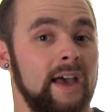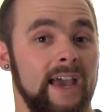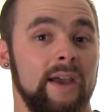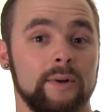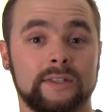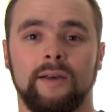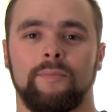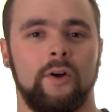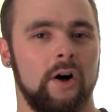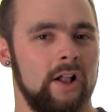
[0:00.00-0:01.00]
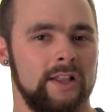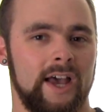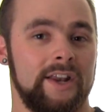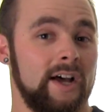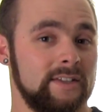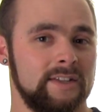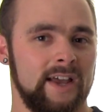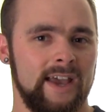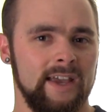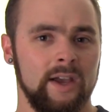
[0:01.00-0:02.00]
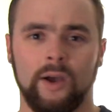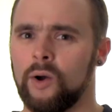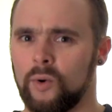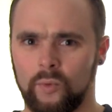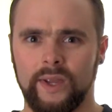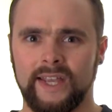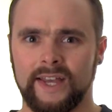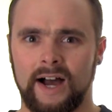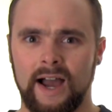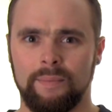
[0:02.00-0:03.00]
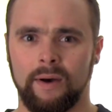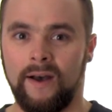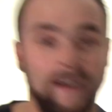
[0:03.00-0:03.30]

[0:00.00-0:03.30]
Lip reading: Hey, what's up? Carl here. Now today, we get hyper.